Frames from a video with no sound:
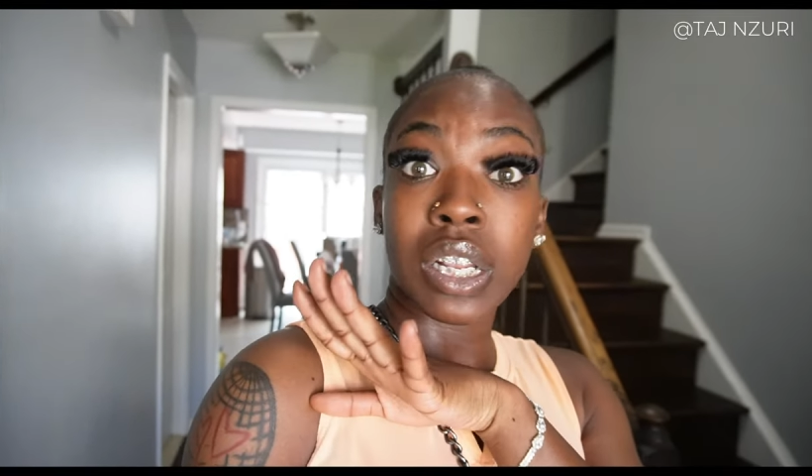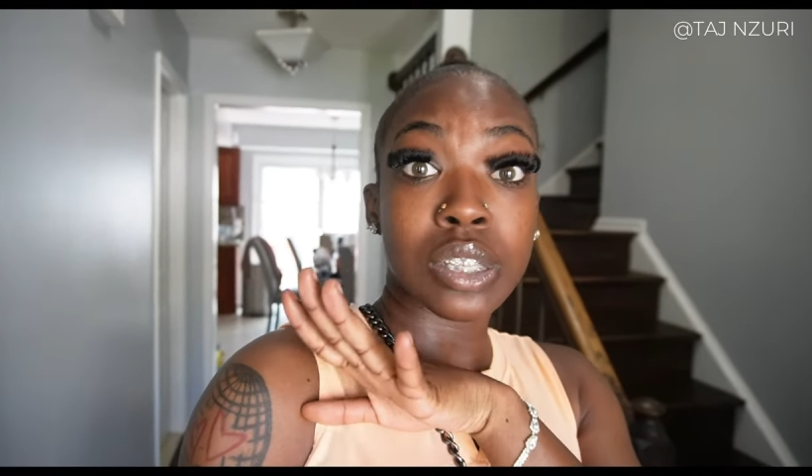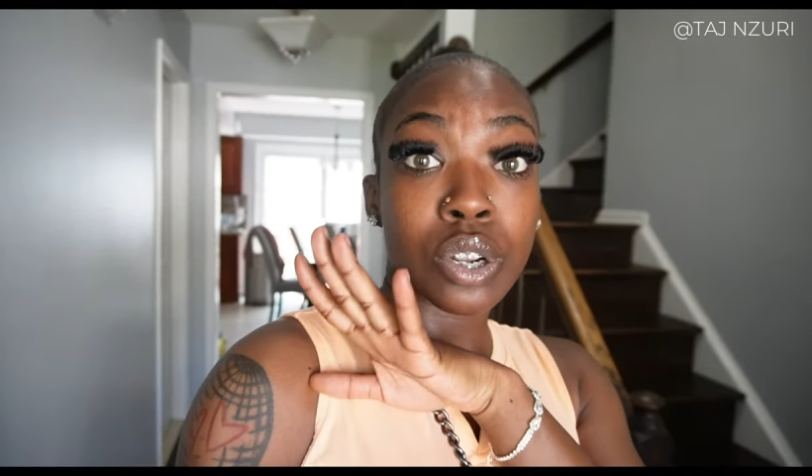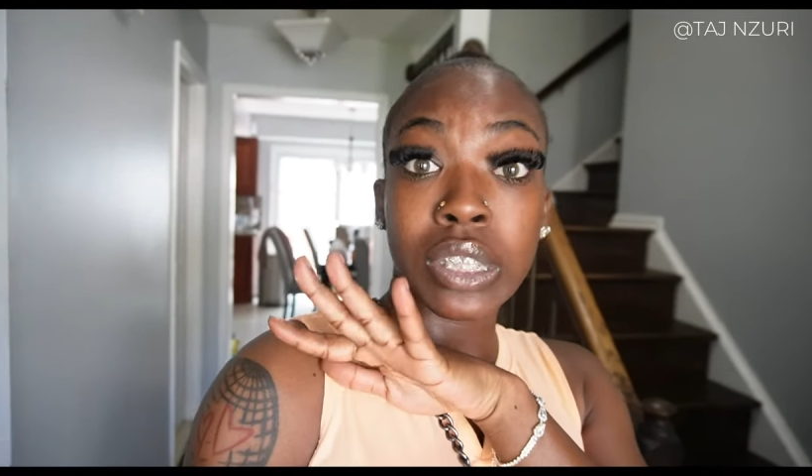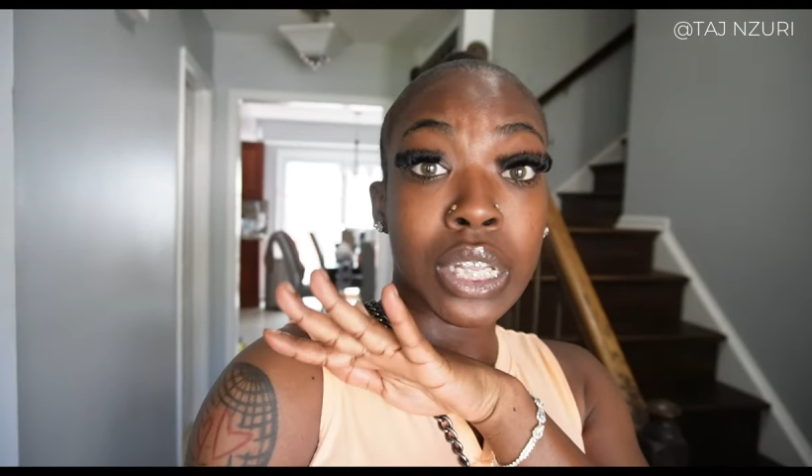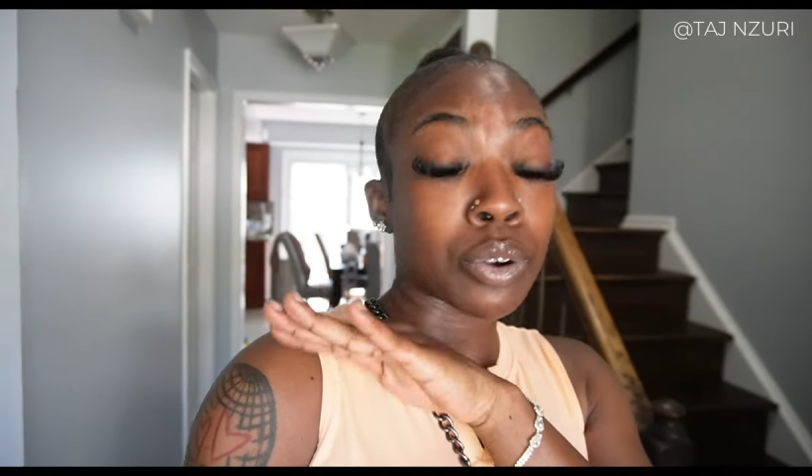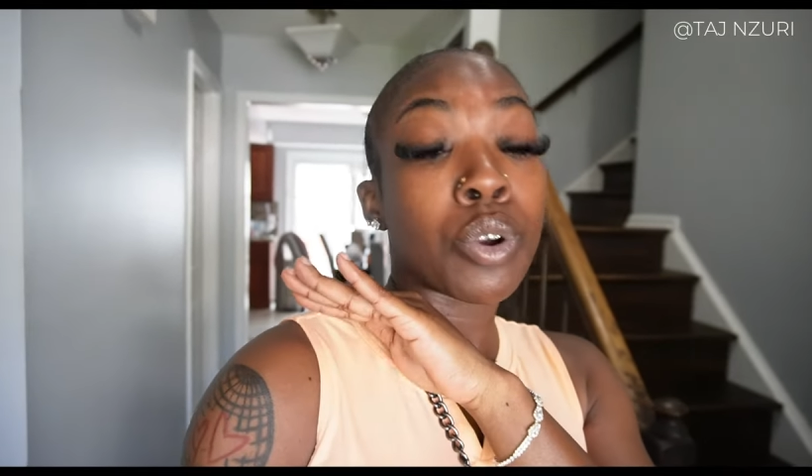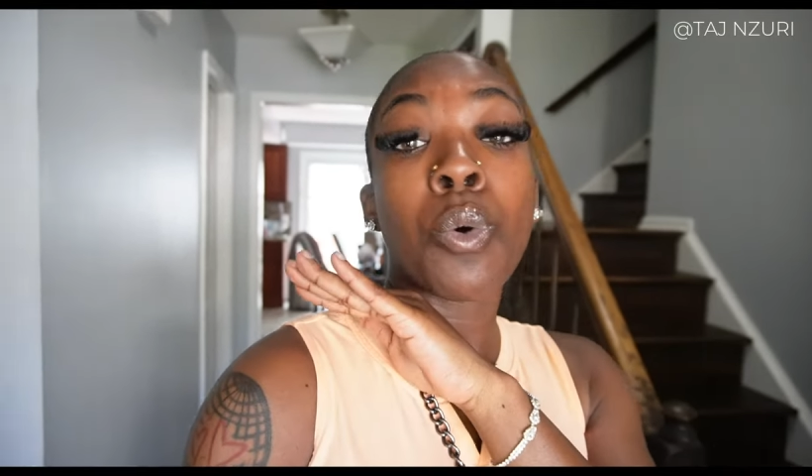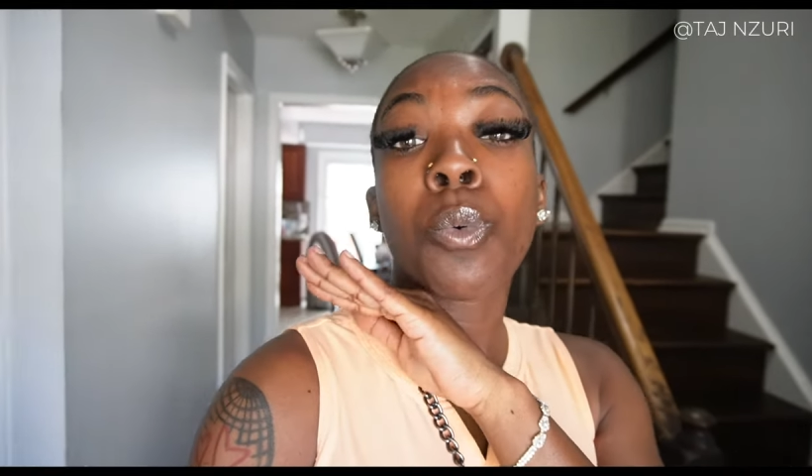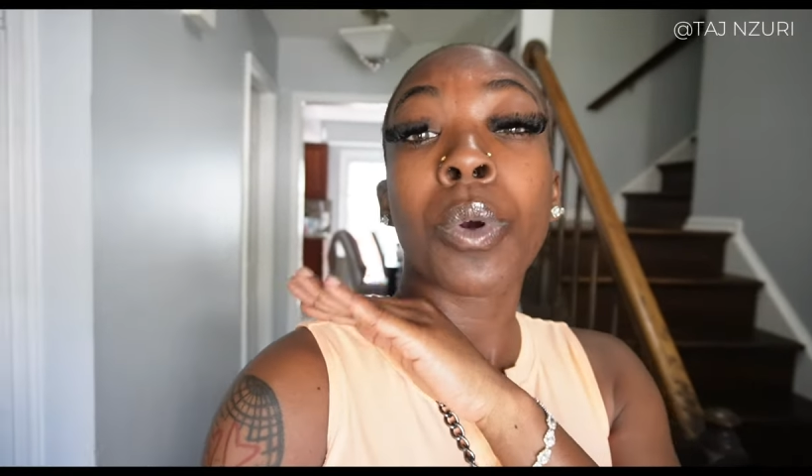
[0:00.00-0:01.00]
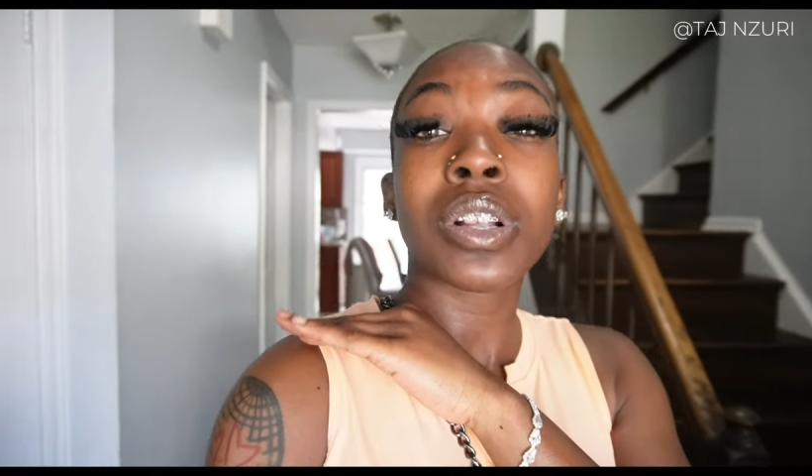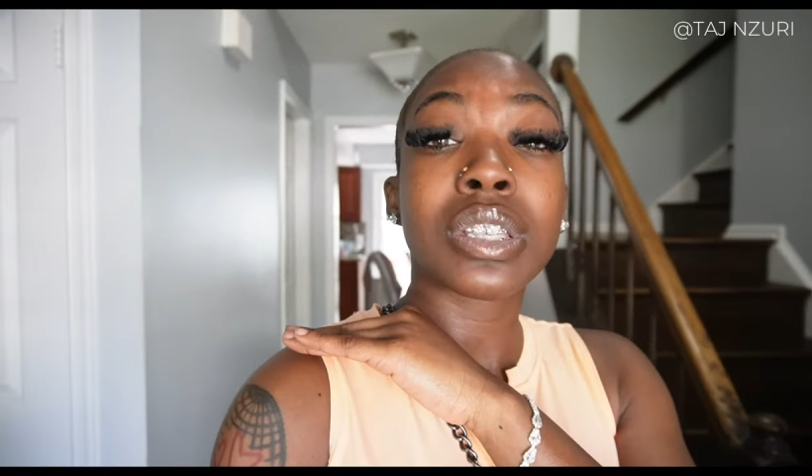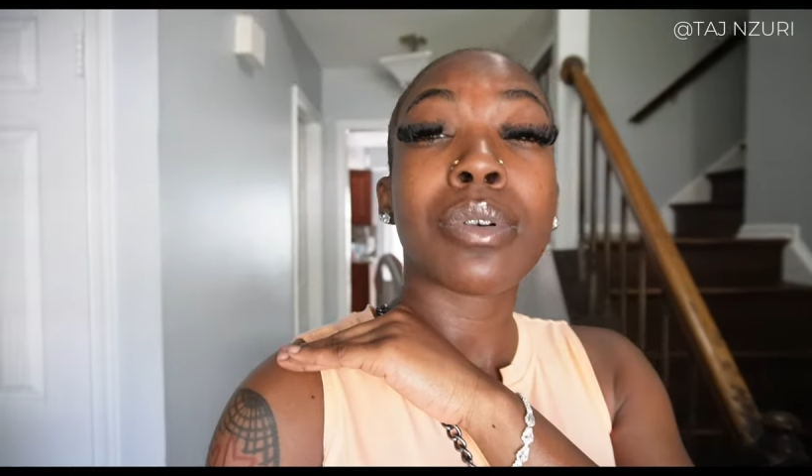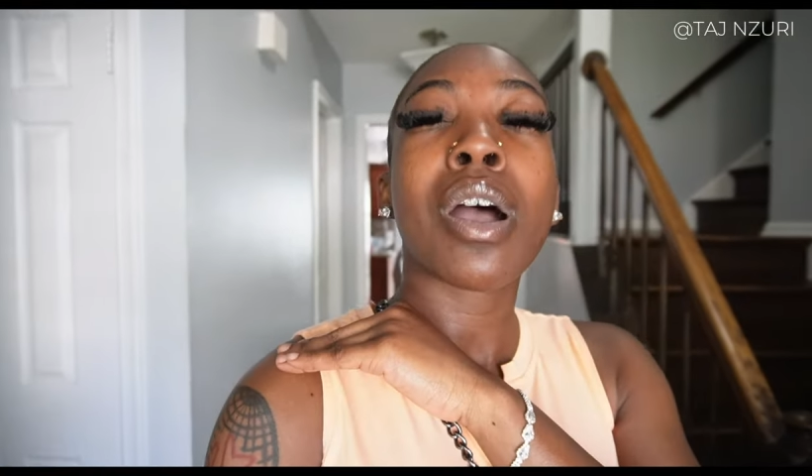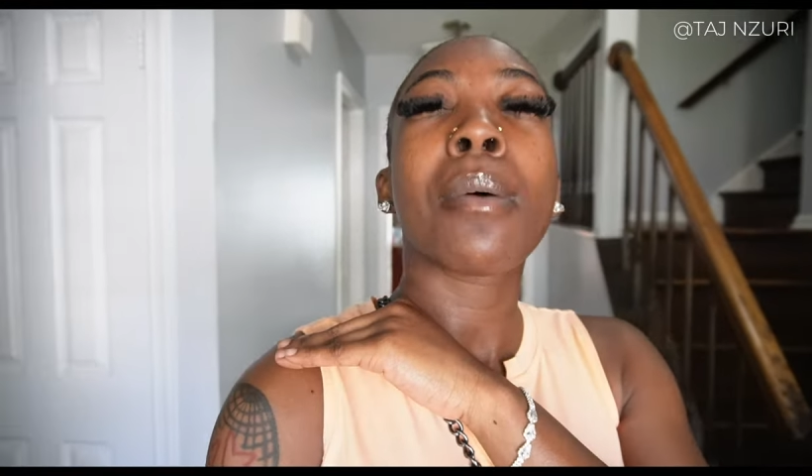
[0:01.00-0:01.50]
I start there, no work
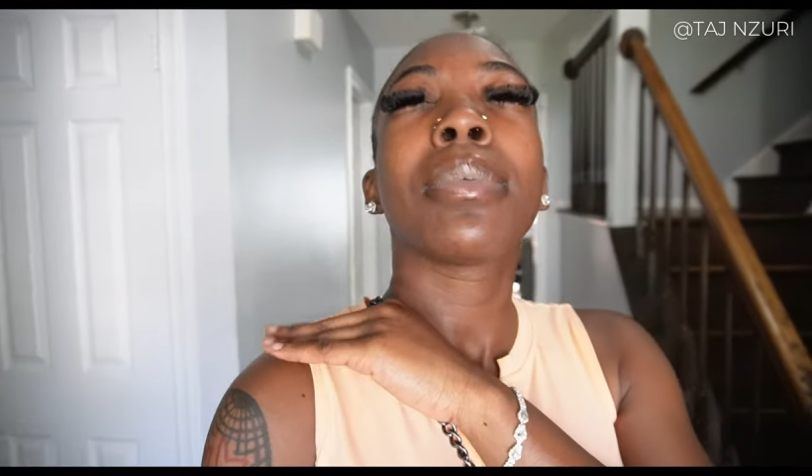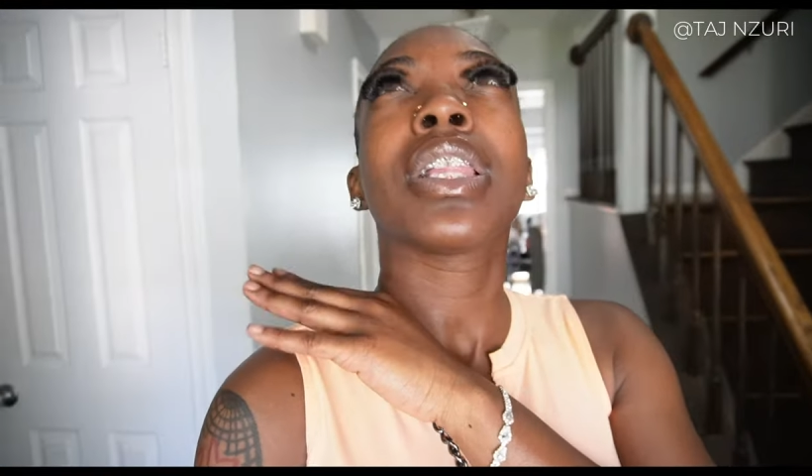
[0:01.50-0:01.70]
tomorrow,